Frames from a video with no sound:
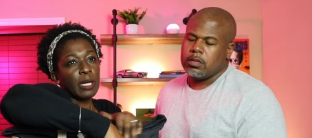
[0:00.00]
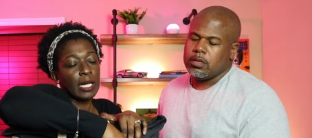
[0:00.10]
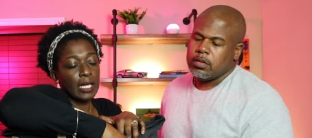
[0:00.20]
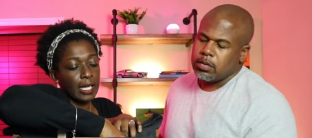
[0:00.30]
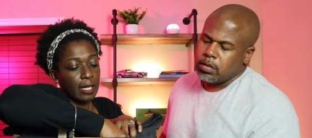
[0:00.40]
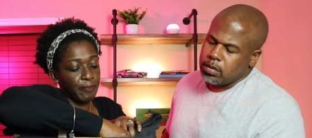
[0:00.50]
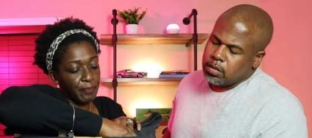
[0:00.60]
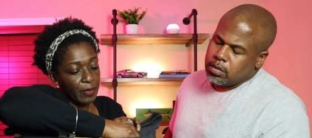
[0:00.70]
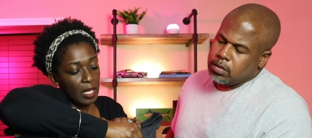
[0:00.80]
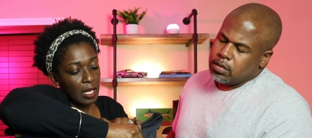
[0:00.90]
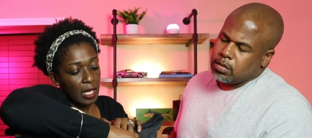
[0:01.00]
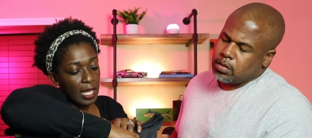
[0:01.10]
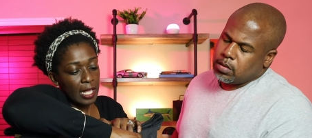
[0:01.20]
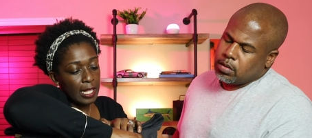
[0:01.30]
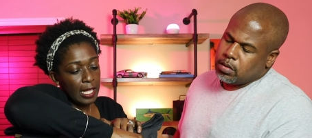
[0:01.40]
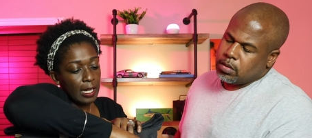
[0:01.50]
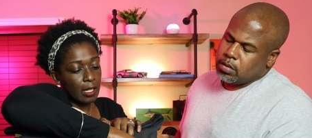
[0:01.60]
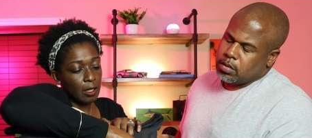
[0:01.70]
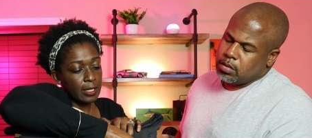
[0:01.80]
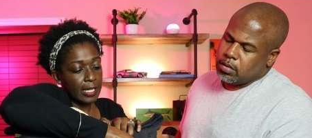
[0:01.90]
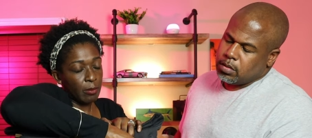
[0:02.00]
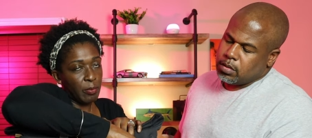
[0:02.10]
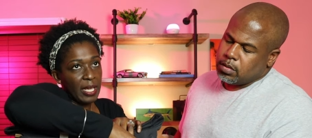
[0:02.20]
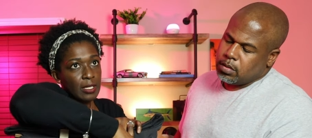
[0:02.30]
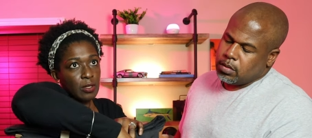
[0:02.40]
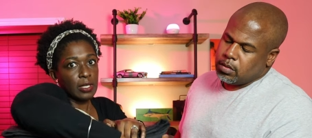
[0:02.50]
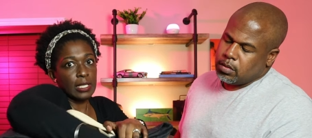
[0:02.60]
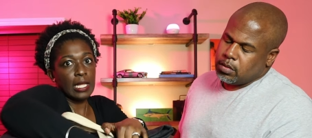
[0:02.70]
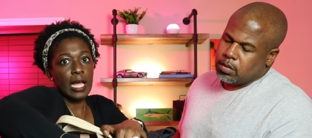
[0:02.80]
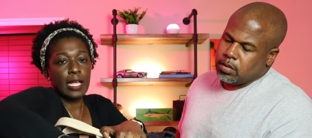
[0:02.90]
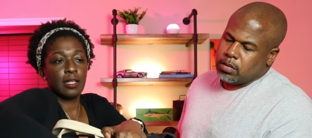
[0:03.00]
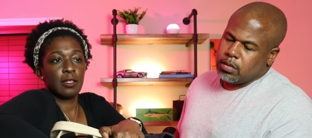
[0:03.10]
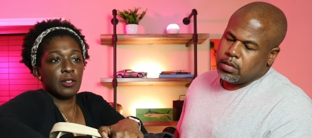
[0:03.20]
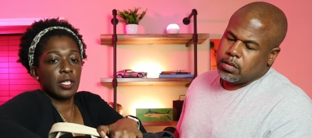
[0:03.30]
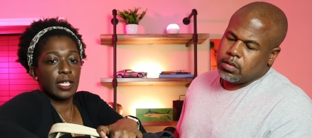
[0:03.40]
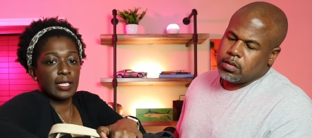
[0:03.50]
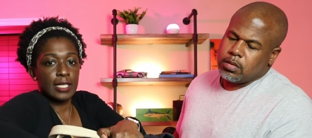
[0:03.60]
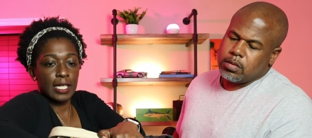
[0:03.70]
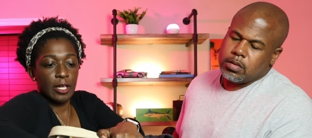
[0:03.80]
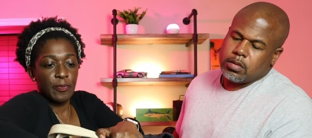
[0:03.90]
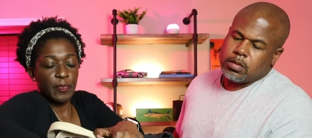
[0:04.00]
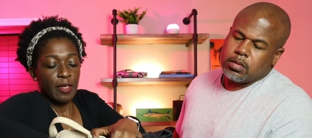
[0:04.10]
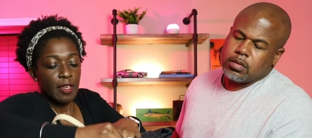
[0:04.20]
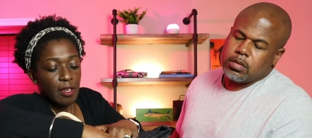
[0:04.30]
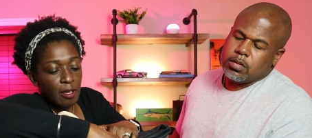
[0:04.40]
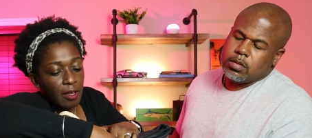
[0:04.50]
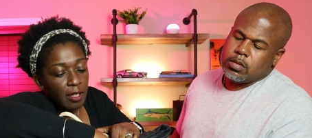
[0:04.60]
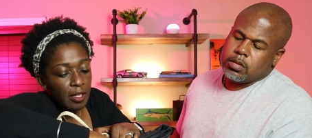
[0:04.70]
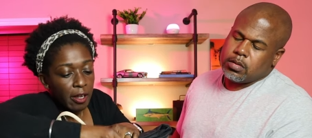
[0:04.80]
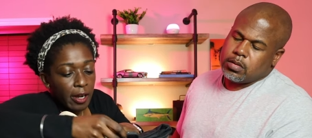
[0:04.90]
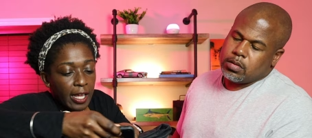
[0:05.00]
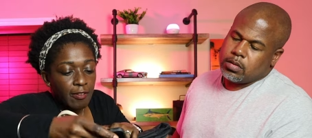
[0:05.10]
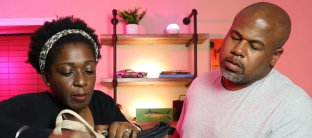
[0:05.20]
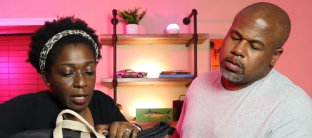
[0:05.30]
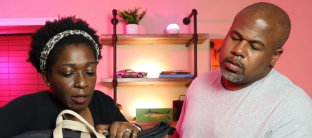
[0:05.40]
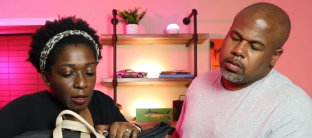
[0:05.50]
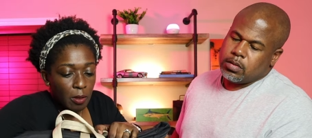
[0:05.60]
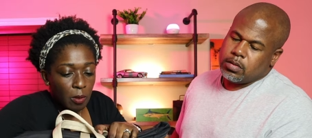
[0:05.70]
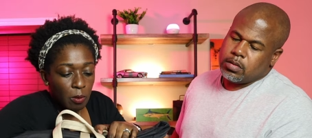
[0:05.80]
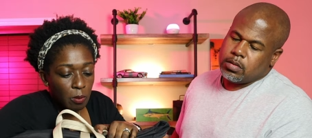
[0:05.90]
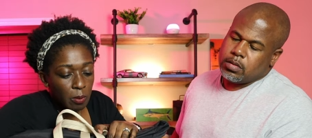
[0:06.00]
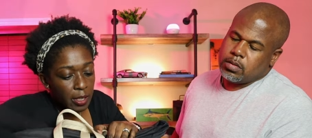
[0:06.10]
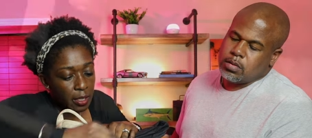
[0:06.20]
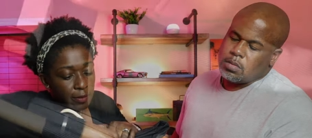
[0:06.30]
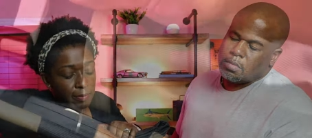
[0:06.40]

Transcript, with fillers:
Speaker 1: pocket. And then it looks like a pencil slot. And I can't see it. And there I have my work